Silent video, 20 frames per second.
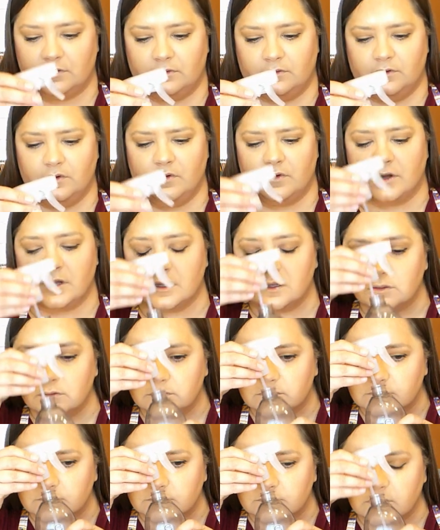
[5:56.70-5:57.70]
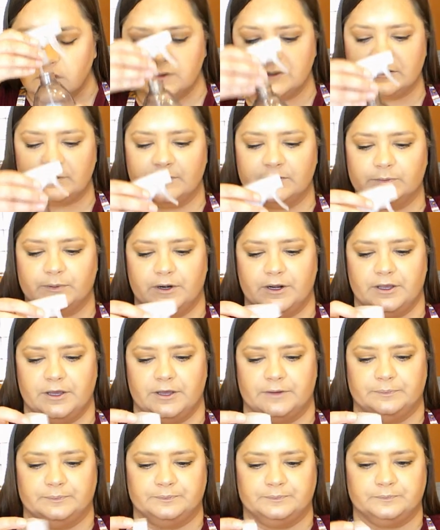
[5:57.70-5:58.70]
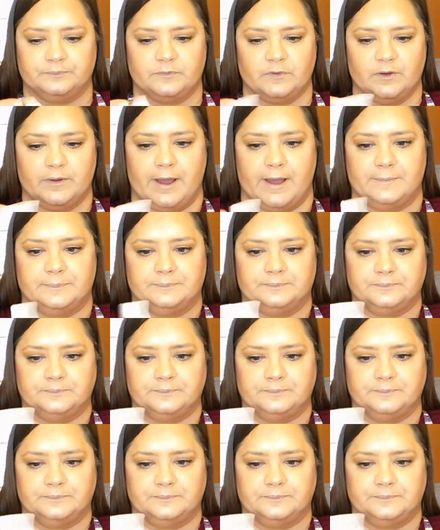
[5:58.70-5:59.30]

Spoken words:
Ooh, oh, it smells pretty good. Okay.